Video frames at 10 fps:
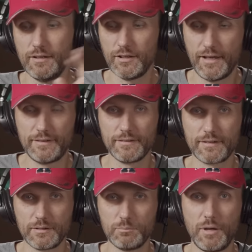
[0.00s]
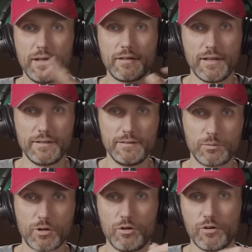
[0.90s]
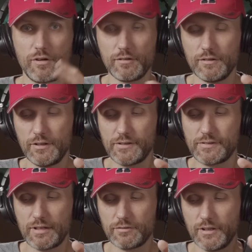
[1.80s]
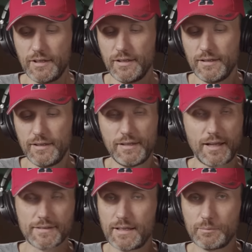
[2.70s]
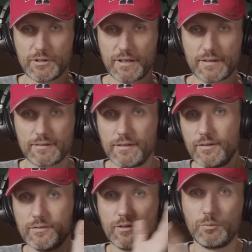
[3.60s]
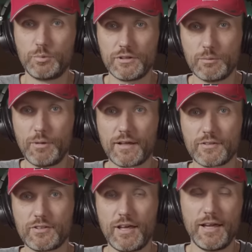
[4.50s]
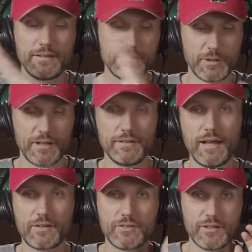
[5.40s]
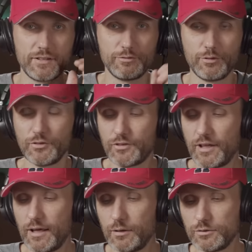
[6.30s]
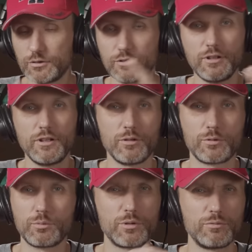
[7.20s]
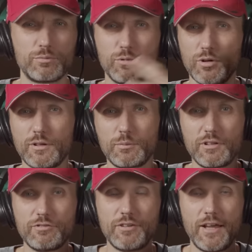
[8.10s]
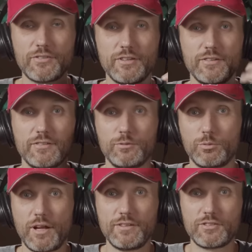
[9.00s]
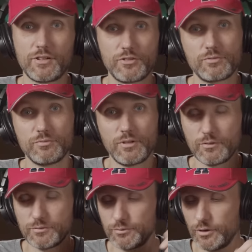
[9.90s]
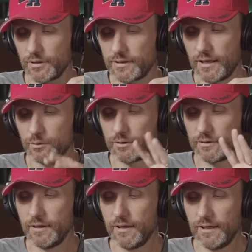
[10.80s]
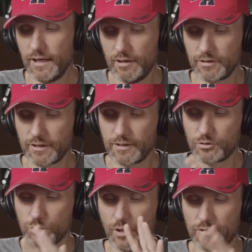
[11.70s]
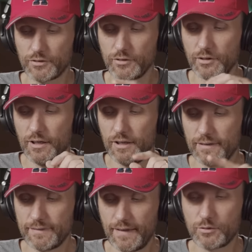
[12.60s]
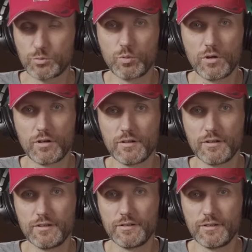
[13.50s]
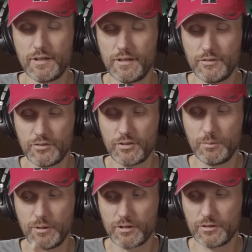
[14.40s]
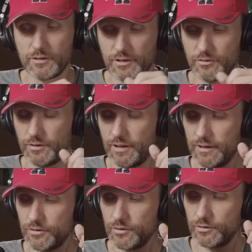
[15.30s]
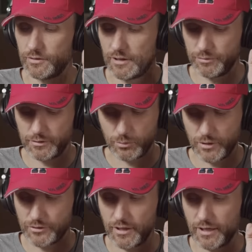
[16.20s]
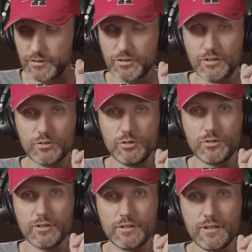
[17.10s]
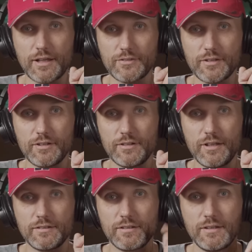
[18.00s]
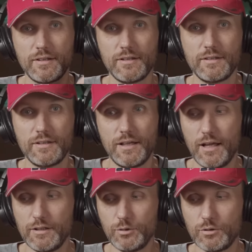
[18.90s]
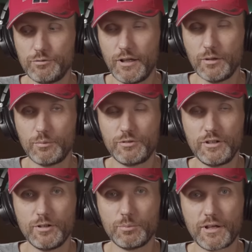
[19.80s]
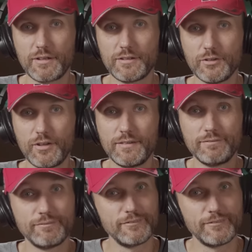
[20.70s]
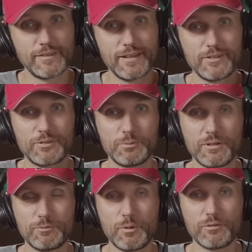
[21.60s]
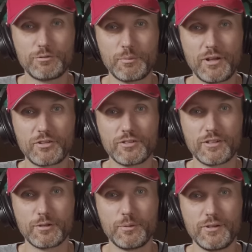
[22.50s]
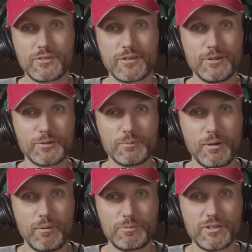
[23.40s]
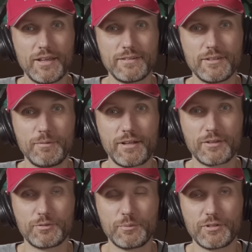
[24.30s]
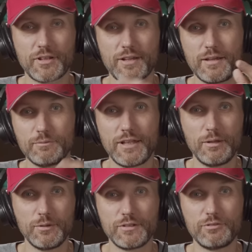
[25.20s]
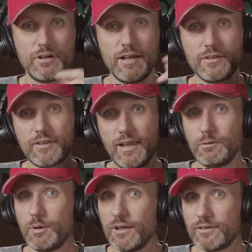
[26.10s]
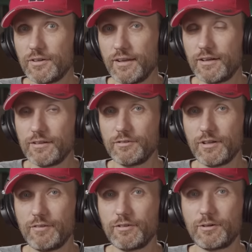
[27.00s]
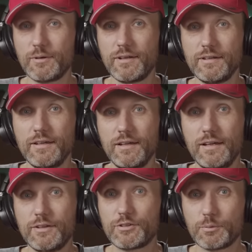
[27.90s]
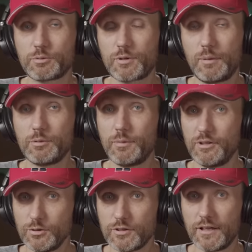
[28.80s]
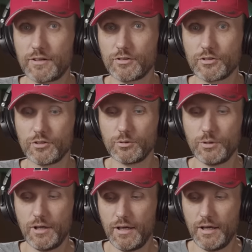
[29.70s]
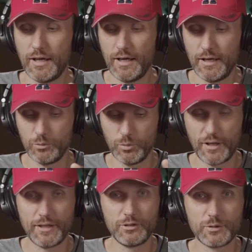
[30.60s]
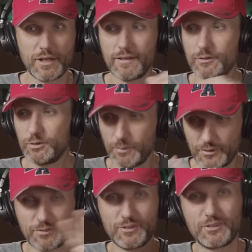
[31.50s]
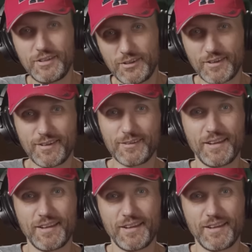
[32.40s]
handling the mic and the recorder and all that stuff, a lot of times like, you know, he'll put the mic aside, somebody knocks it, it falls down, or, you know, or we're rolling really fast and the rain starts, you know, falling down and everything gets wet. So that's where uh, this is going to be a good test for that. So definitely once I have a chance to use it, like I said on that, I'll do a follow-up video. But until then, you guys want more information, as always, go to my website, tomantosfilms.com, download the files. And while you're there, if you haven't already, subscribe to my newsletter. So uh, when I do get too much of this gear here